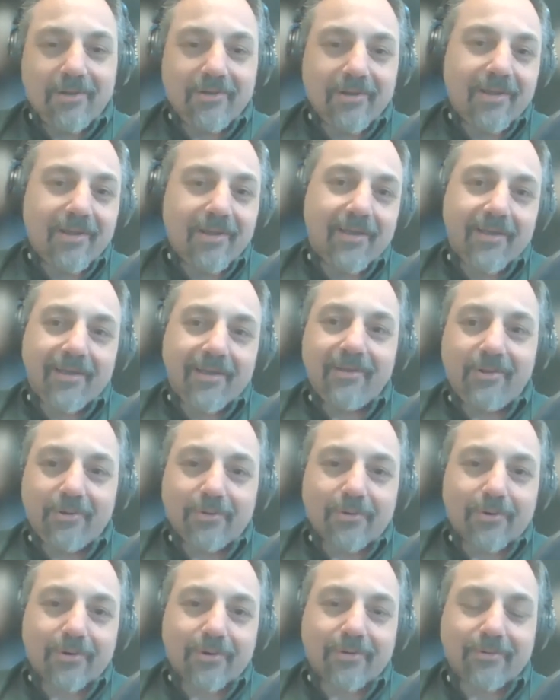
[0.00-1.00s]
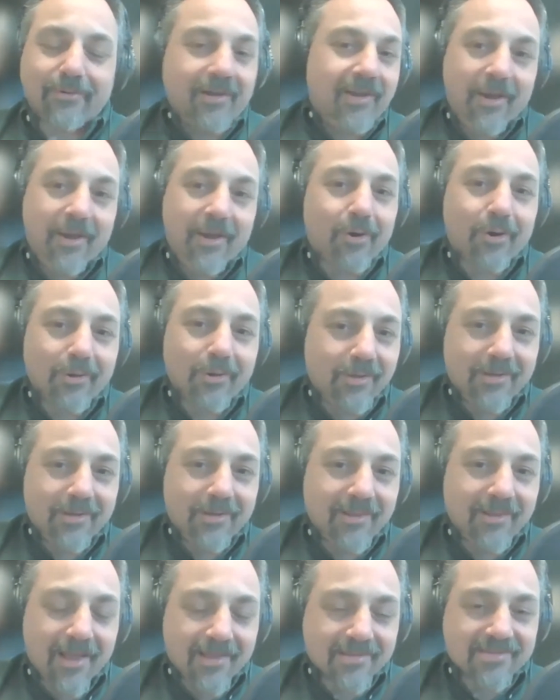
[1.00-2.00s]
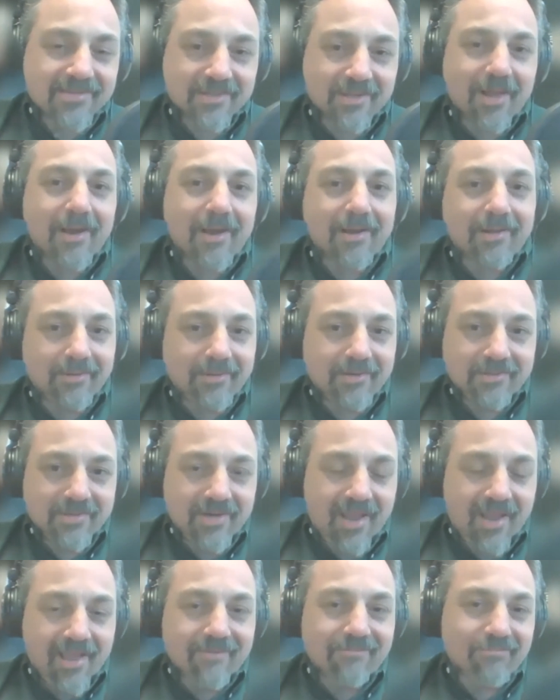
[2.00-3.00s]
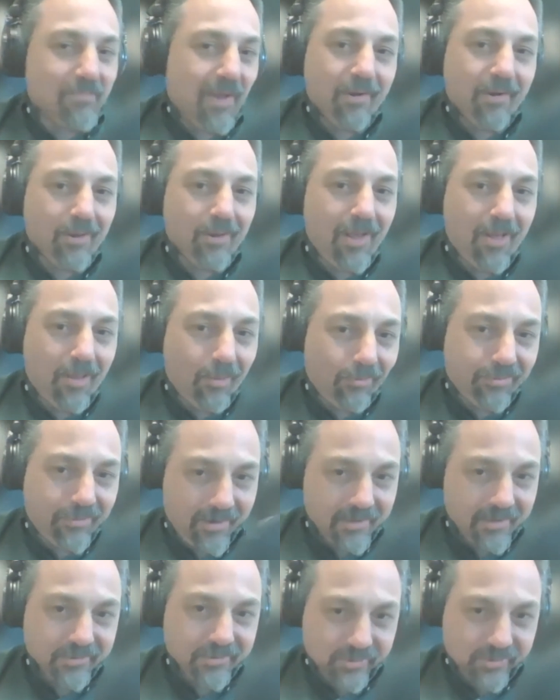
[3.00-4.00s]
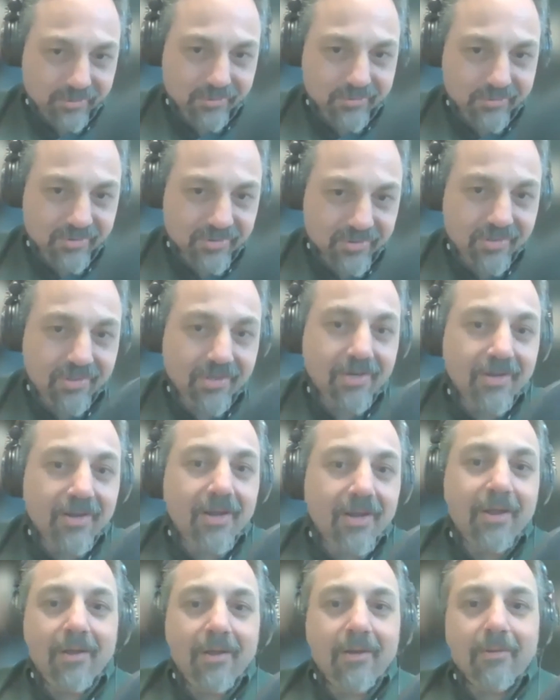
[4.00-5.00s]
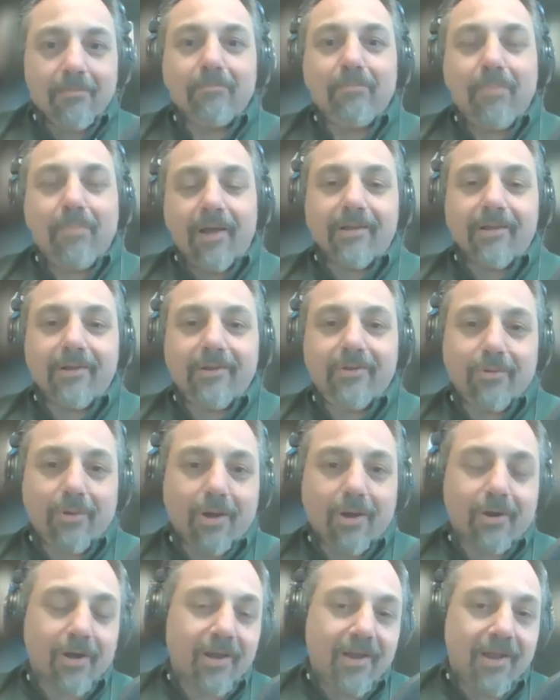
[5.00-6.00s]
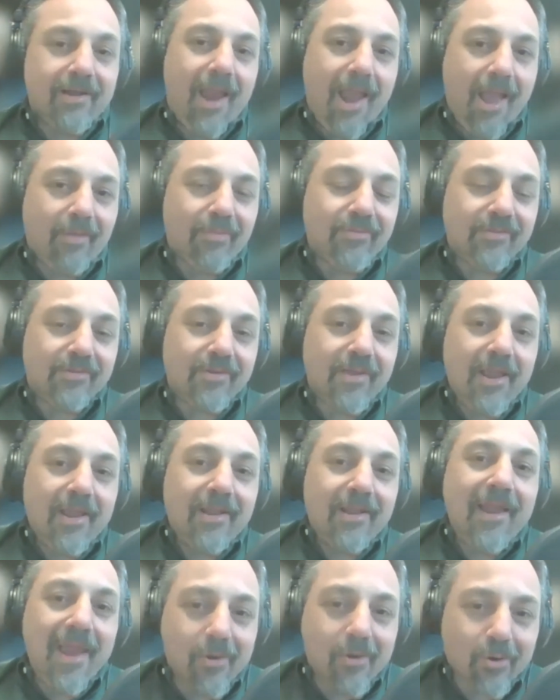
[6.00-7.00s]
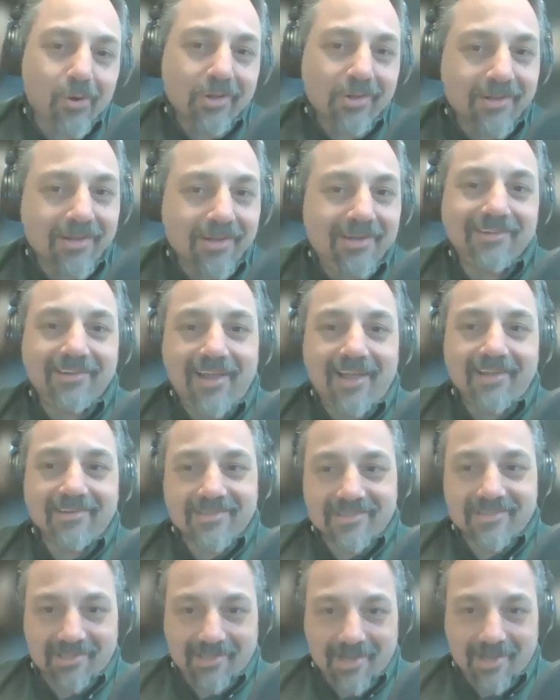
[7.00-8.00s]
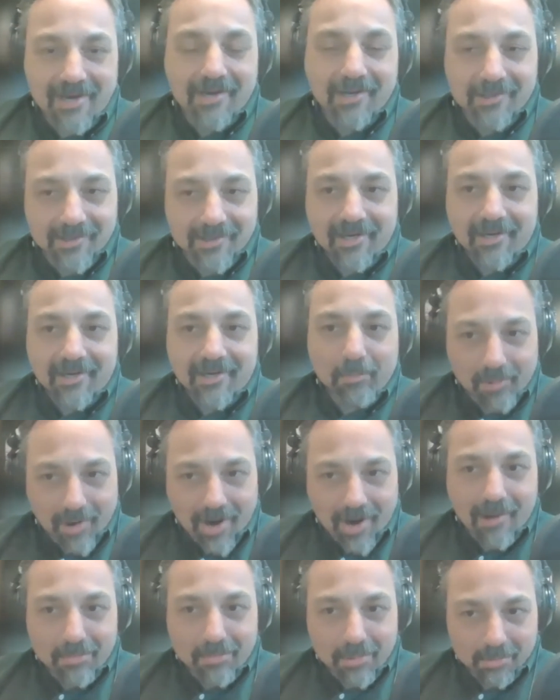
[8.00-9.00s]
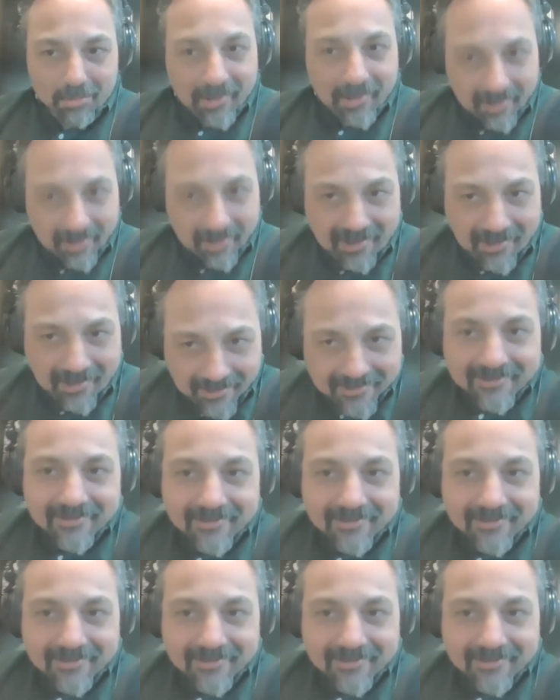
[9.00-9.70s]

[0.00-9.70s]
mean uh, you're inherently less likely to have mental health issues, but you are inherently less likely, probably,